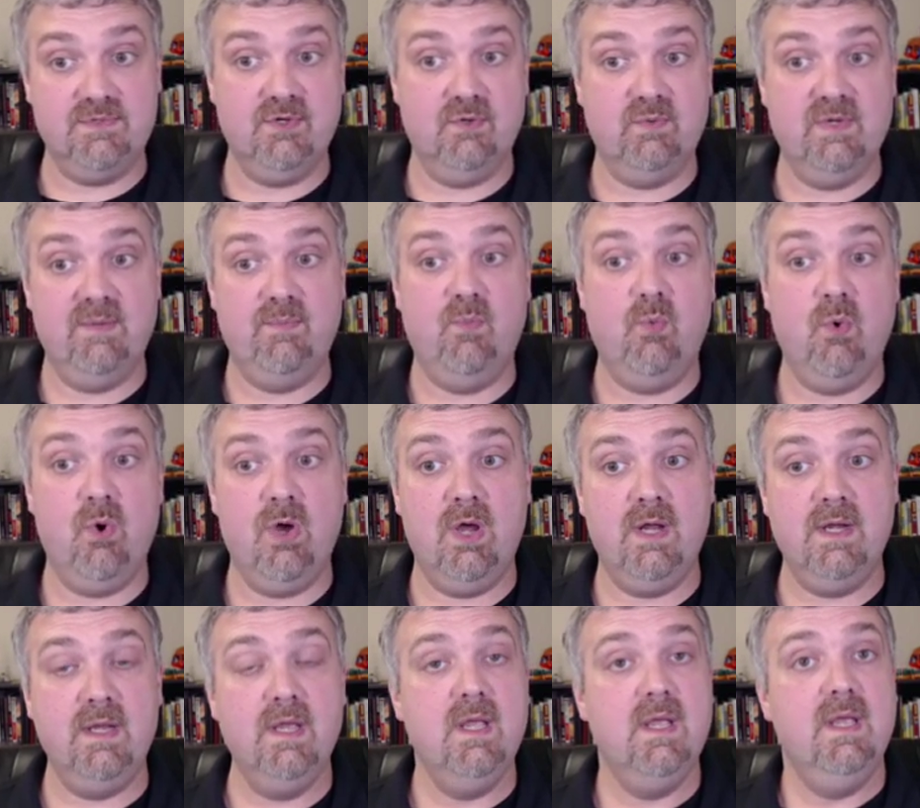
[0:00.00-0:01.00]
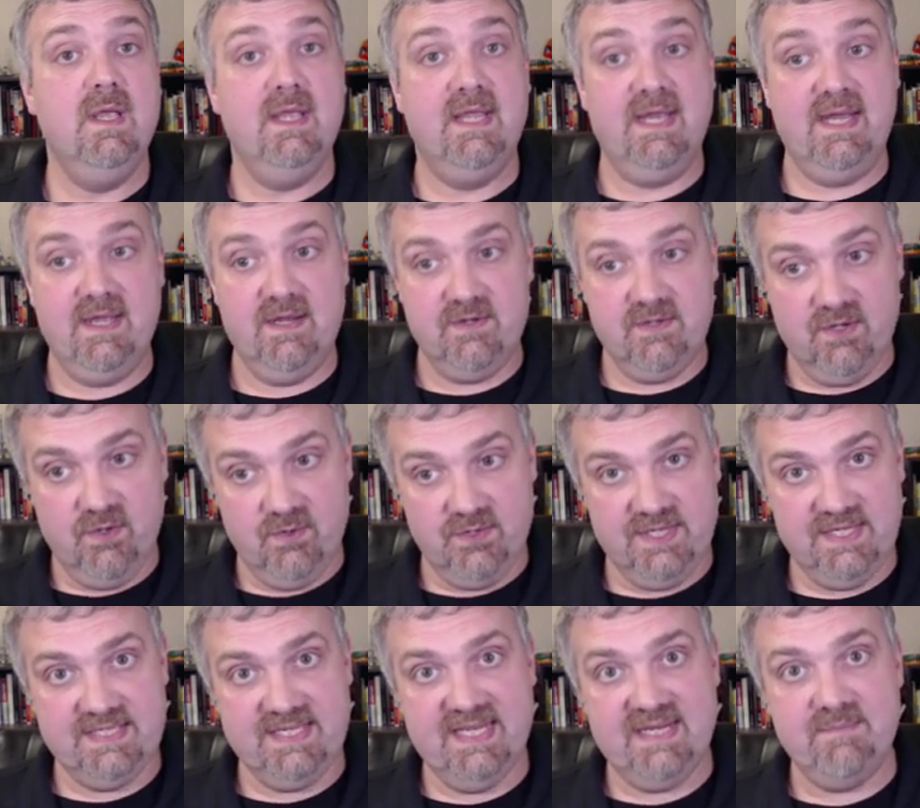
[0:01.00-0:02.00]
So rib one, it can go,
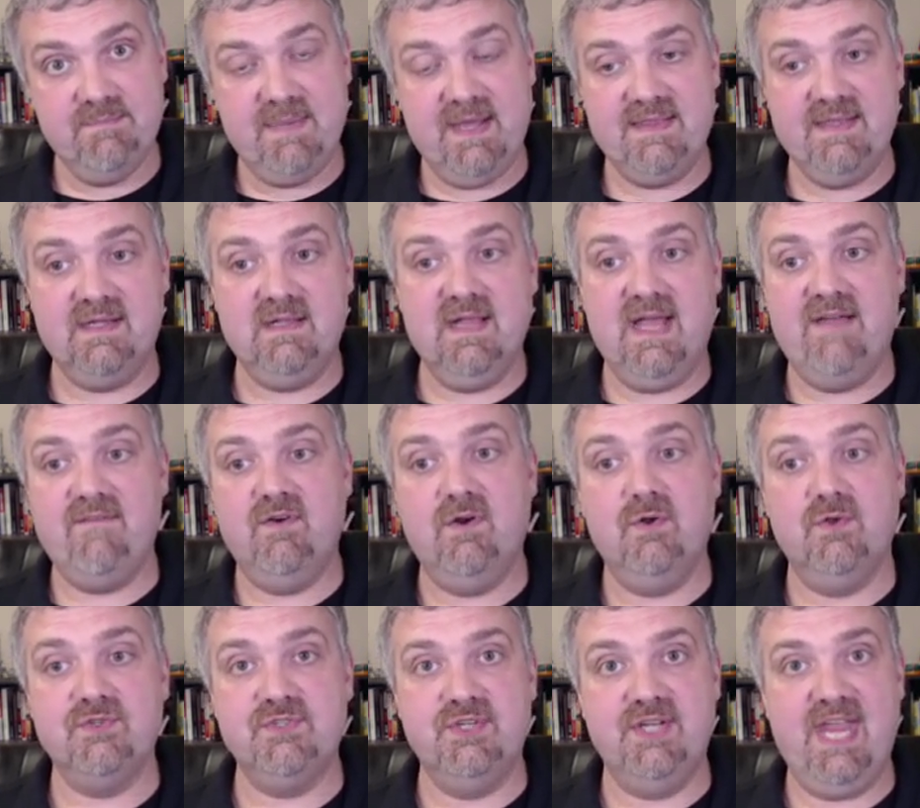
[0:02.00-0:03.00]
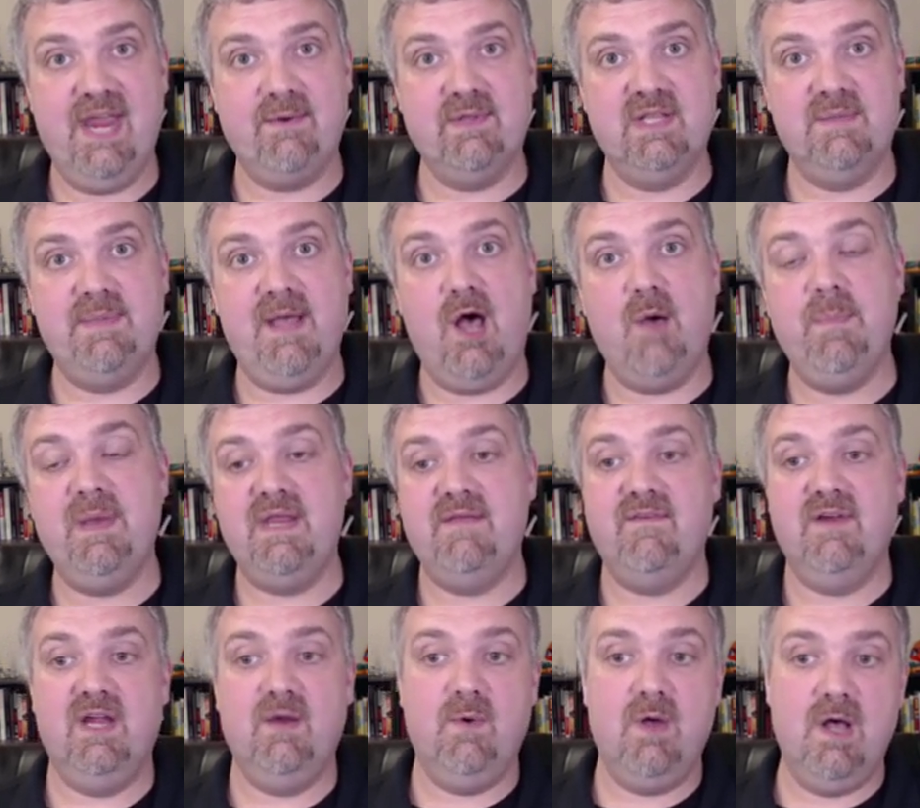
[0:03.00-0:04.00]
is hidden by the clavicle, so you can't really palpate
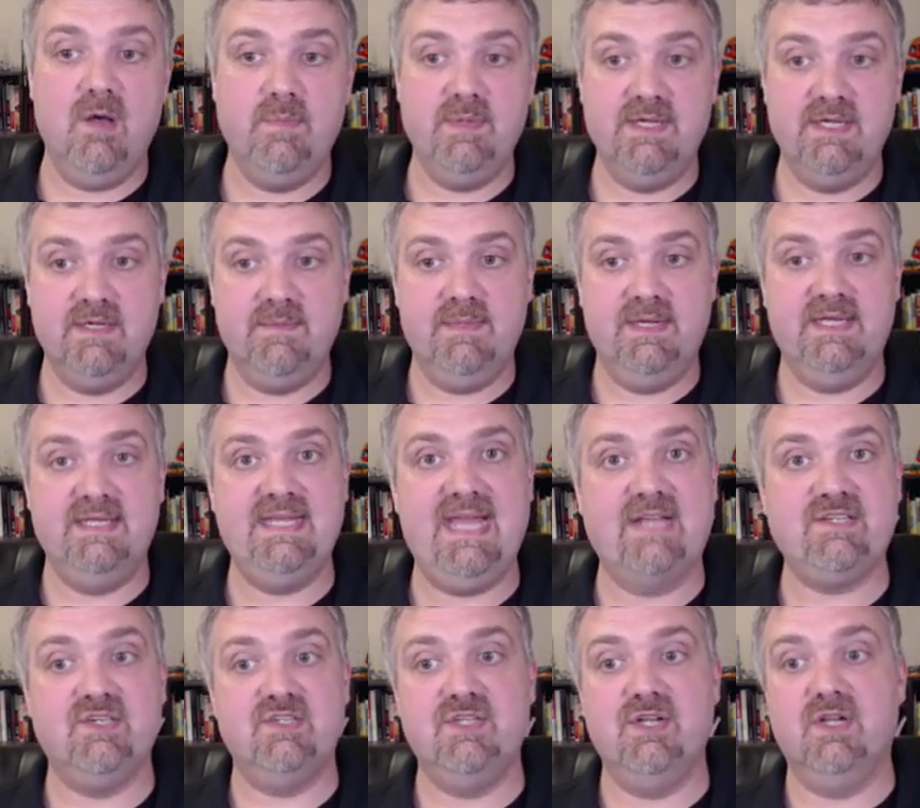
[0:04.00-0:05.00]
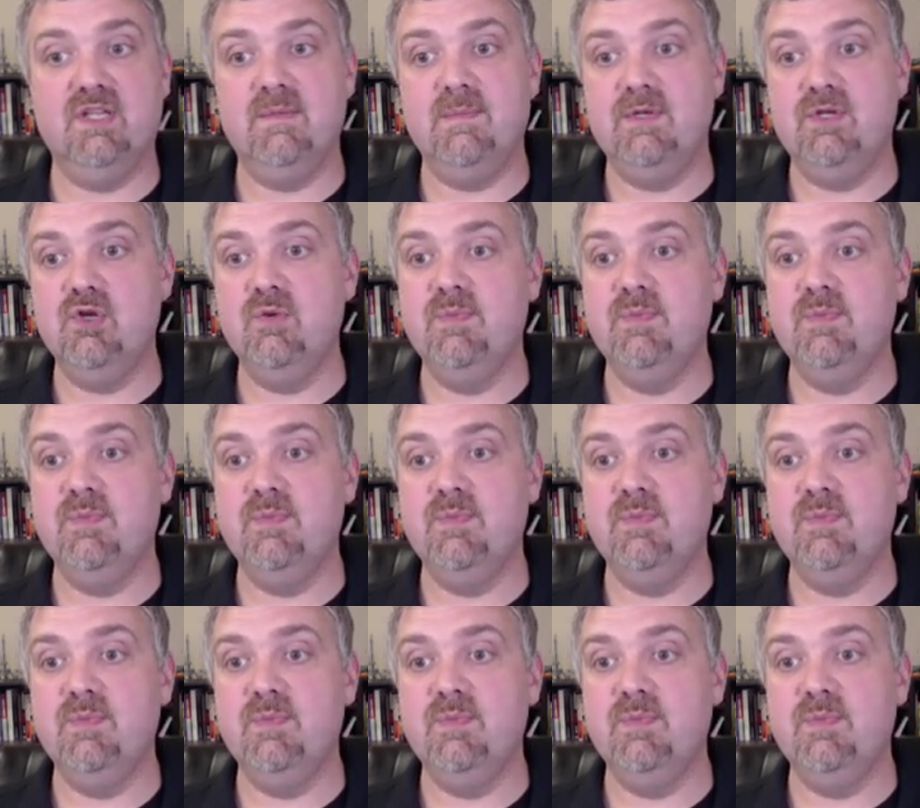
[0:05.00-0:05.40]
it very well, but it, but it attaches there to the